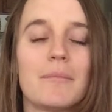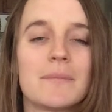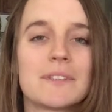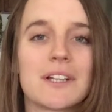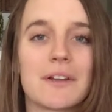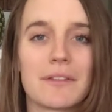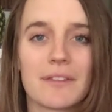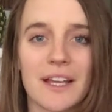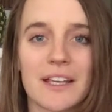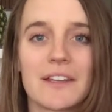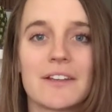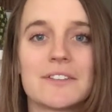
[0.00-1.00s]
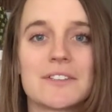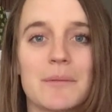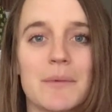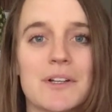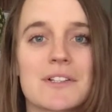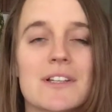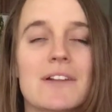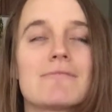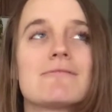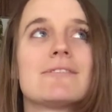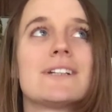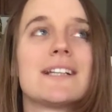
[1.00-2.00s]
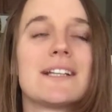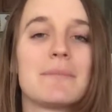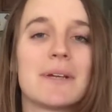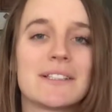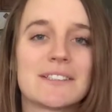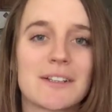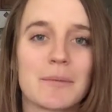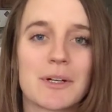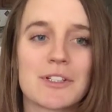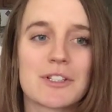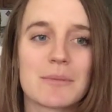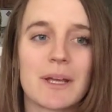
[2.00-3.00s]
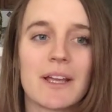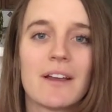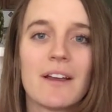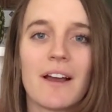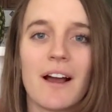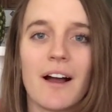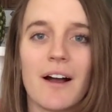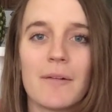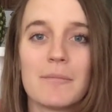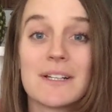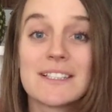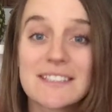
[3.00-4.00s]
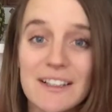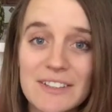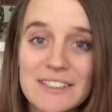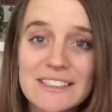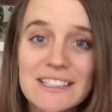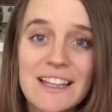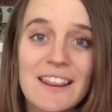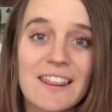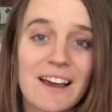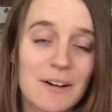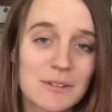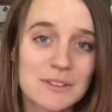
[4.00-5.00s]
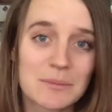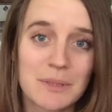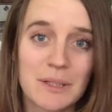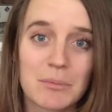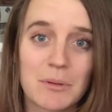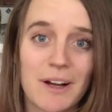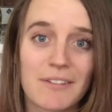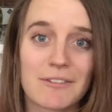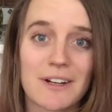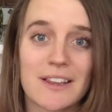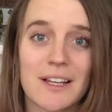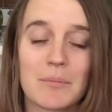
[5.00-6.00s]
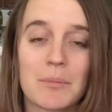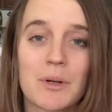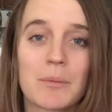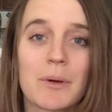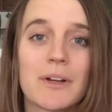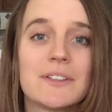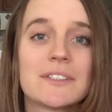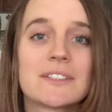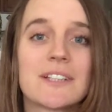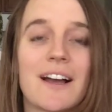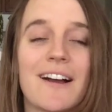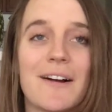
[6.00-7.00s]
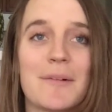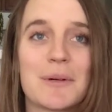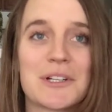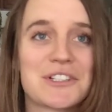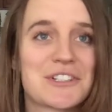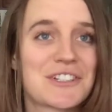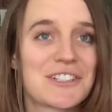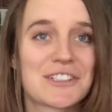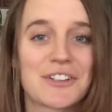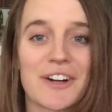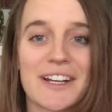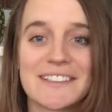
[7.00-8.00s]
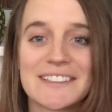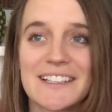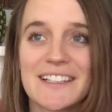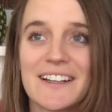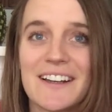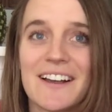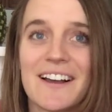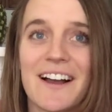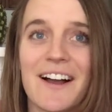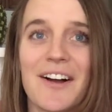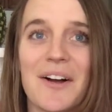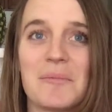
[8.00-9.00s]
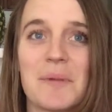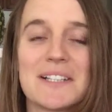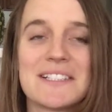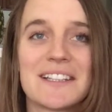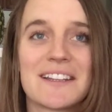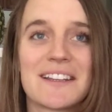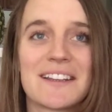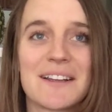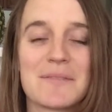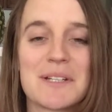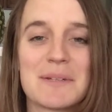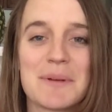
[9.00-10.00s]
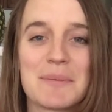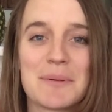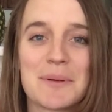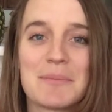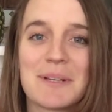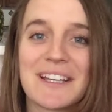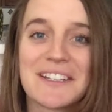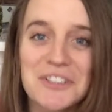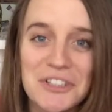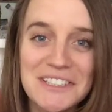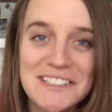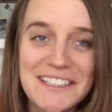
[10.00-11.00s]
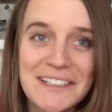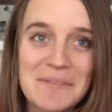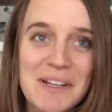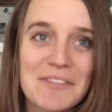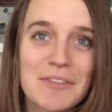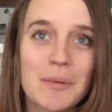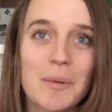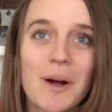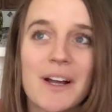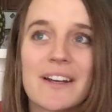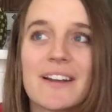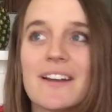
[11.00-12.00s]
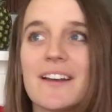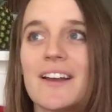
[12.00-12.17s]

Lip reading: So thank you so much. That really means so much to me. 17,000 people have read that blog post, which is crazy. I didn't think that many people would be interested in me, for one.